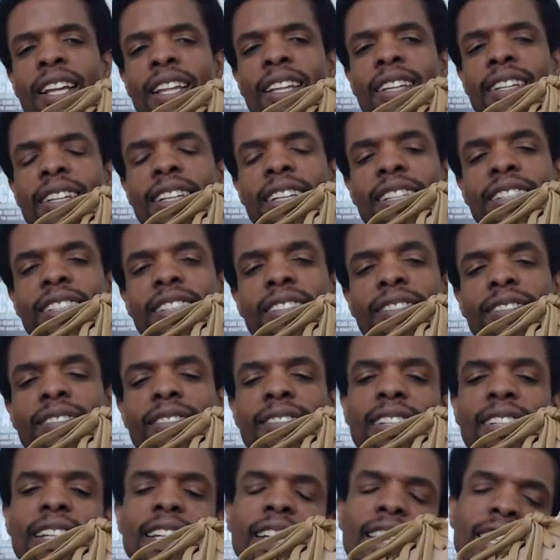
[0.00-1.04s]
This
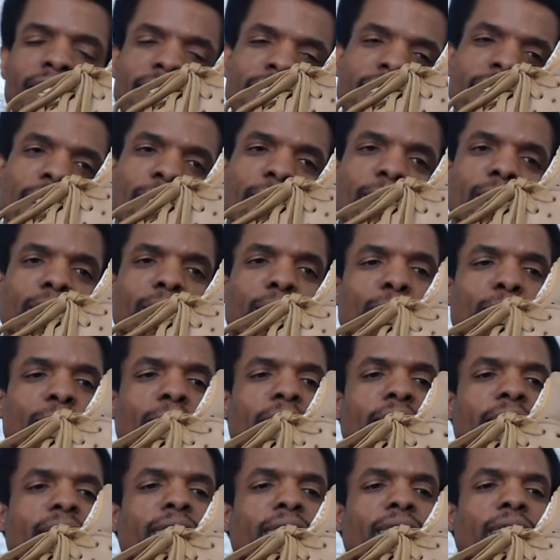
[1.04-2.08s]
is definitely something
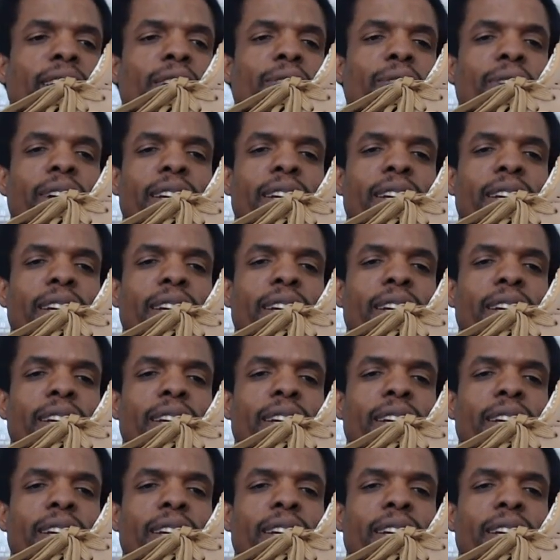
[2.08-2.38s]
I think of when